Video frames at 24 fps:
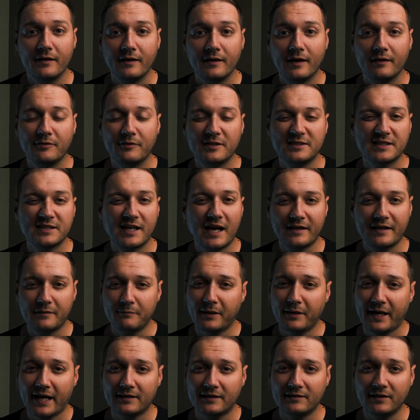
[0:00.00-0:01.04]
If it's kind of
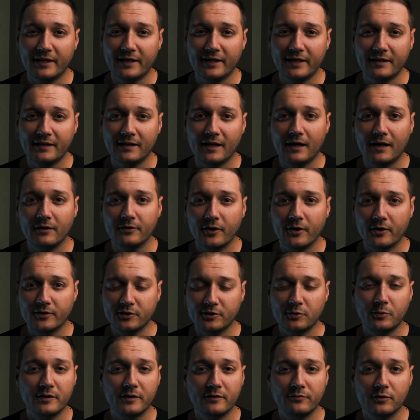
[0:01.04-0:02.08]
bad lighting, I'll go to
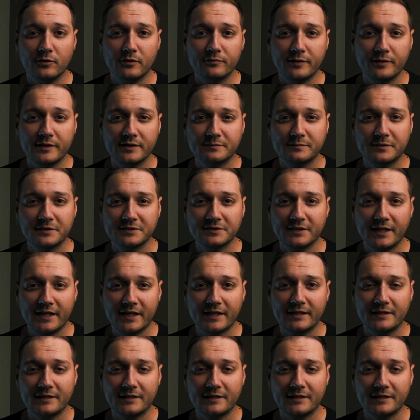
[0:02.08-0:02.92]
24 frames per second